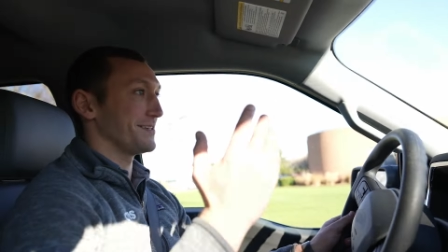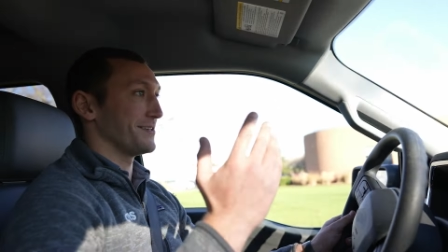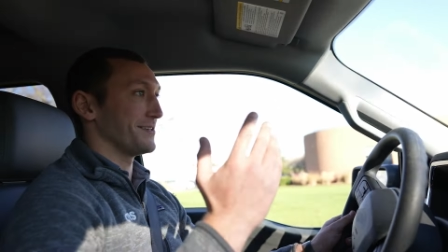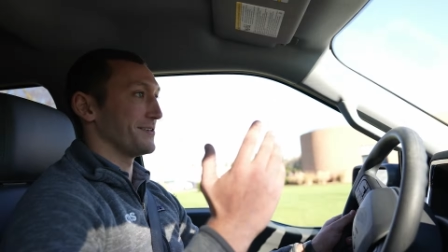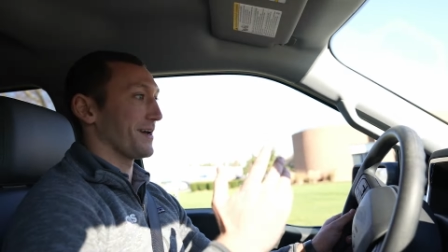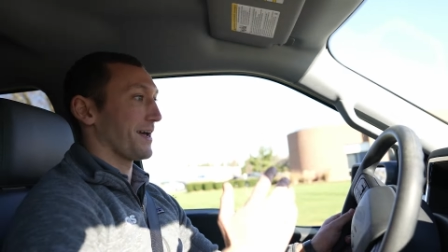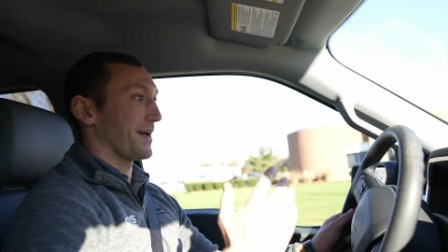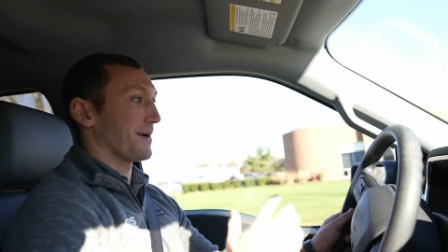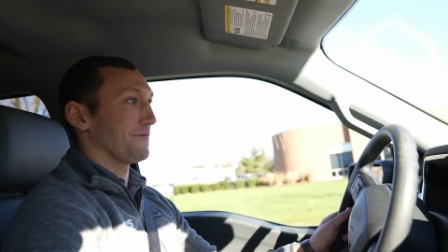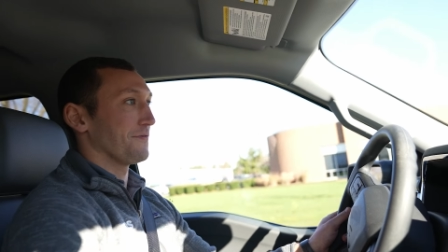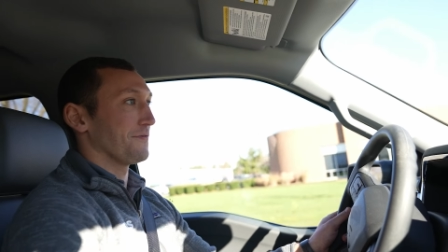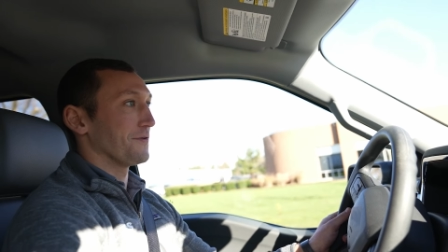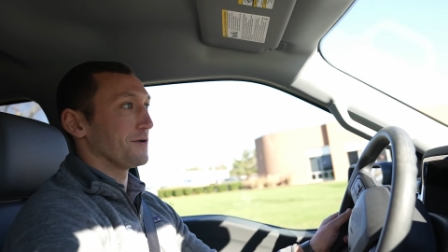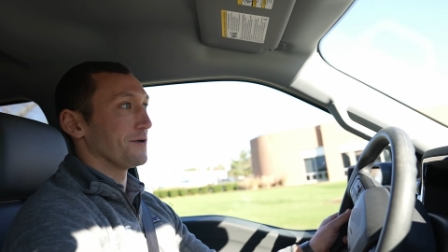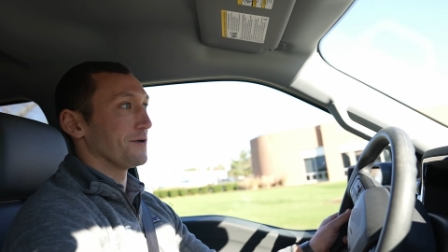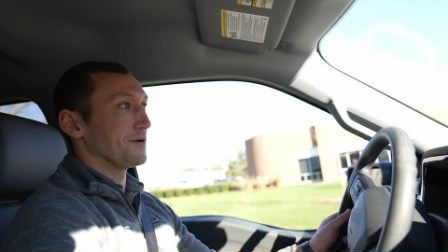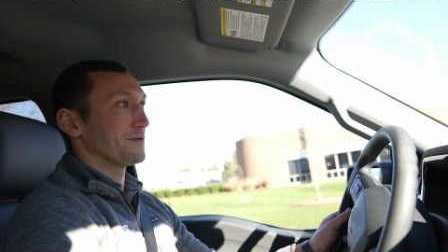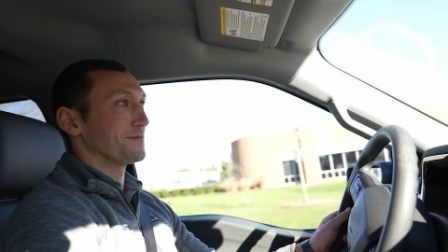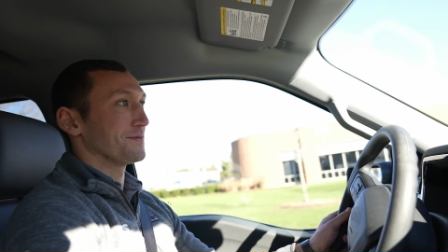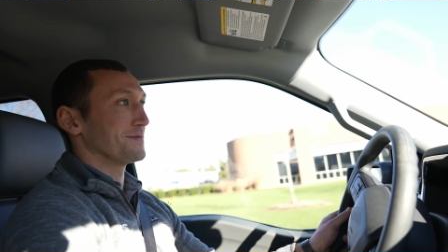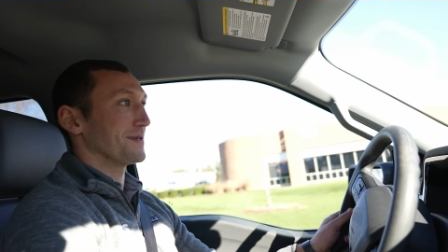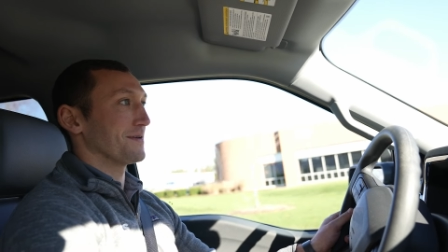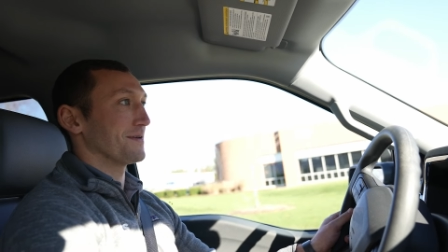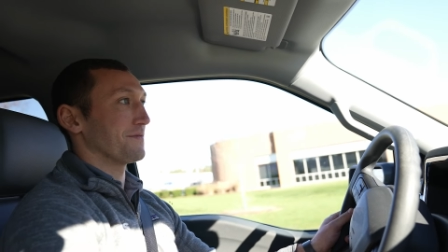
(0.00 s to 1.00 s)
you got a
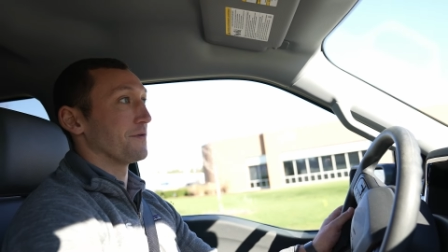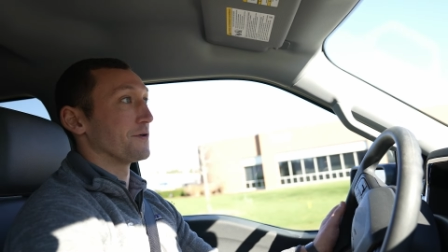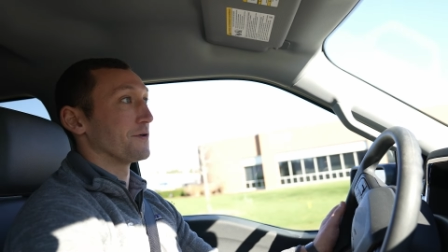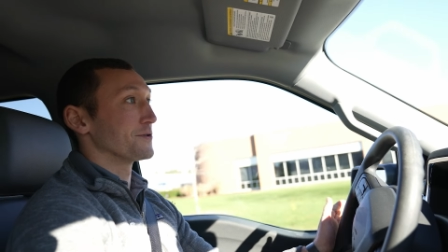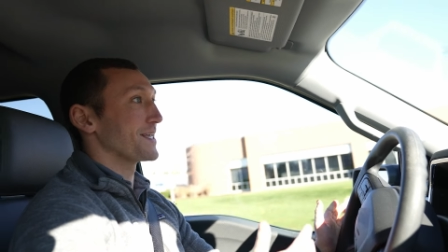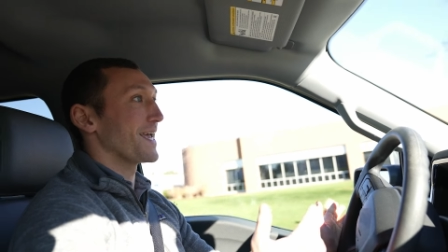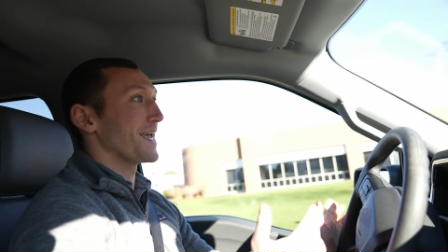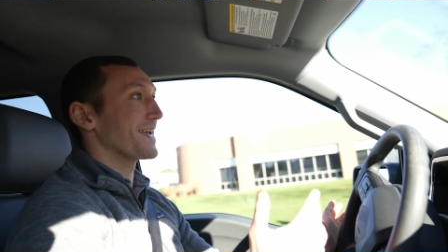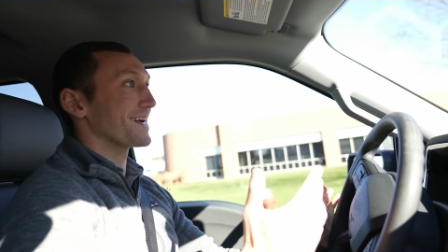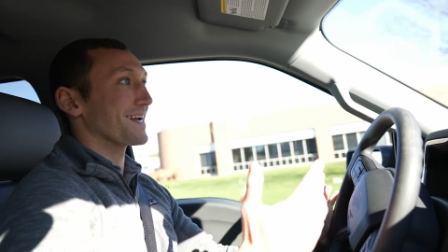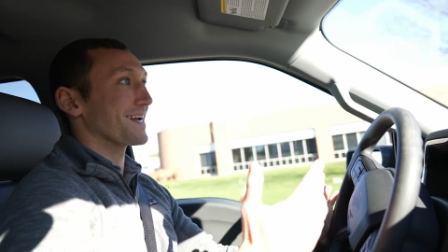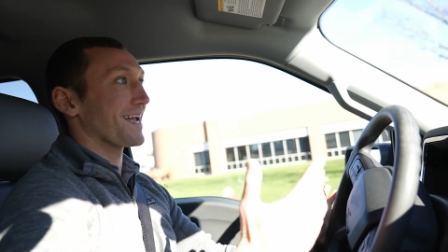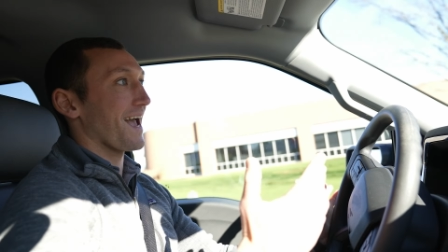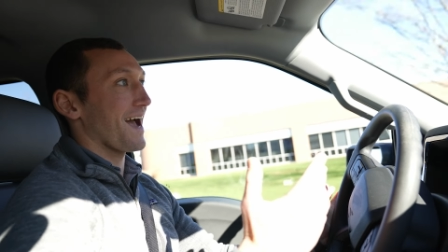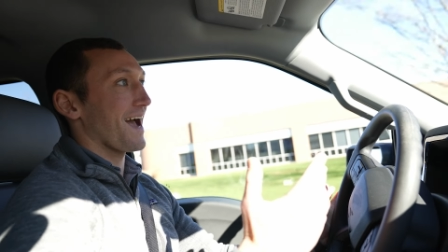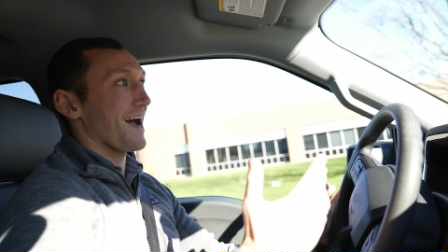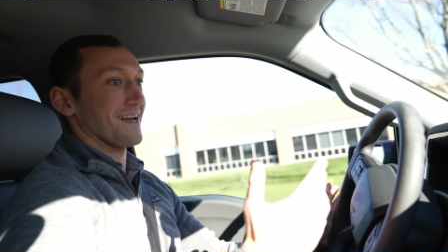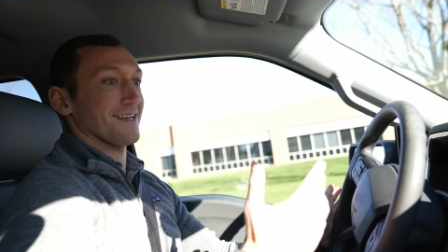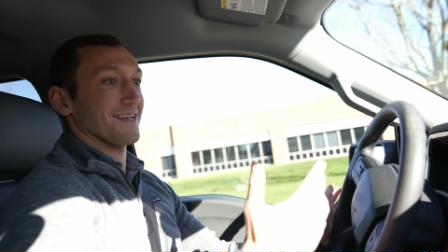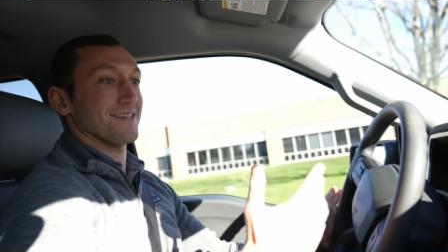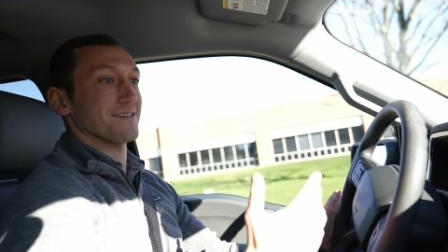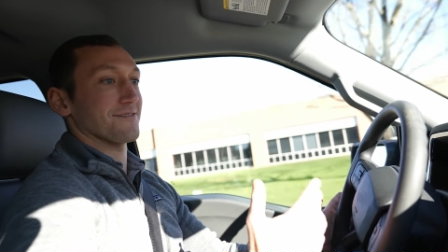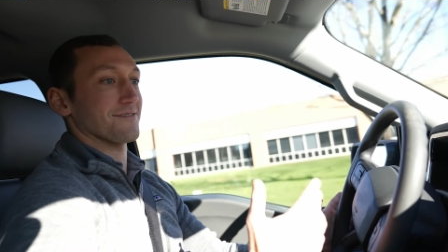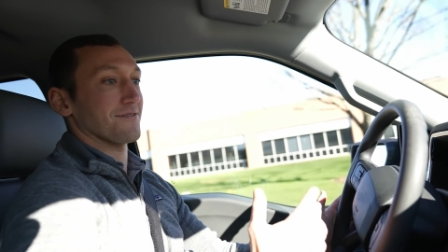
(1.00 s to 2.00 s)
full full tank of
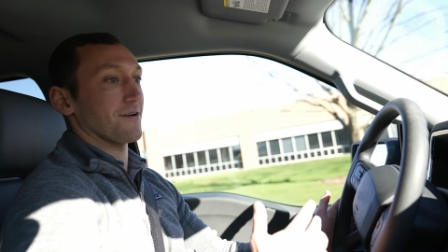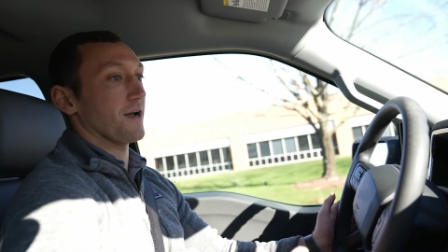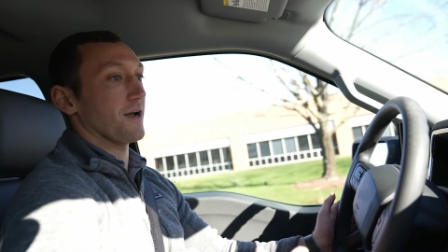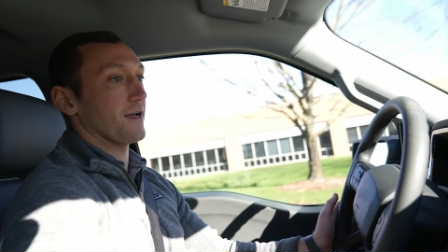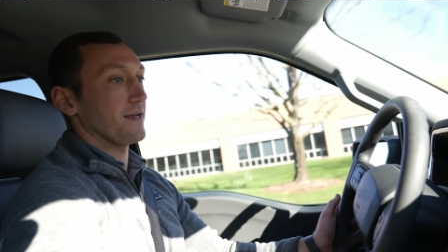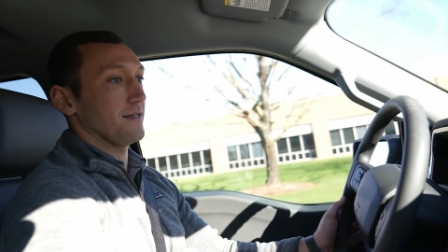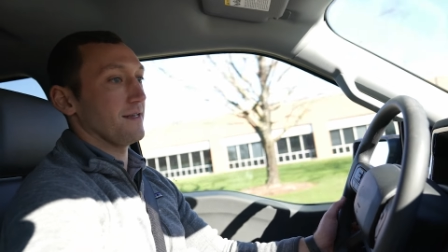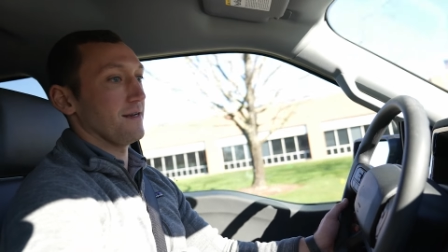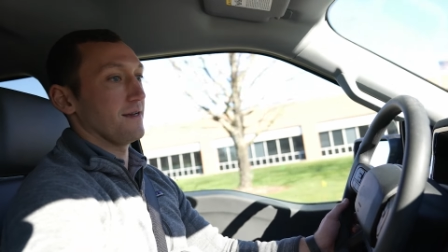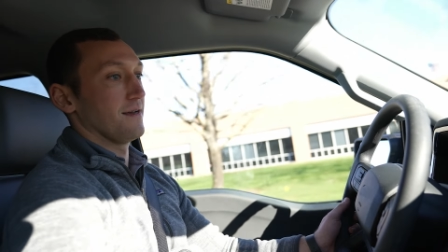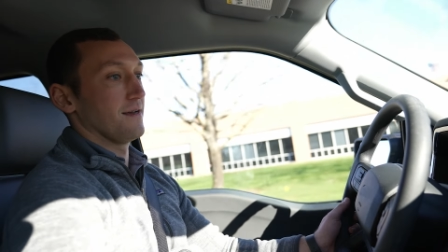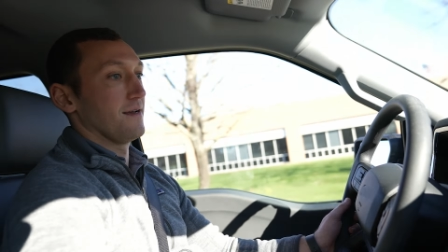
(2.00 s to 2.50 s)
gas, right?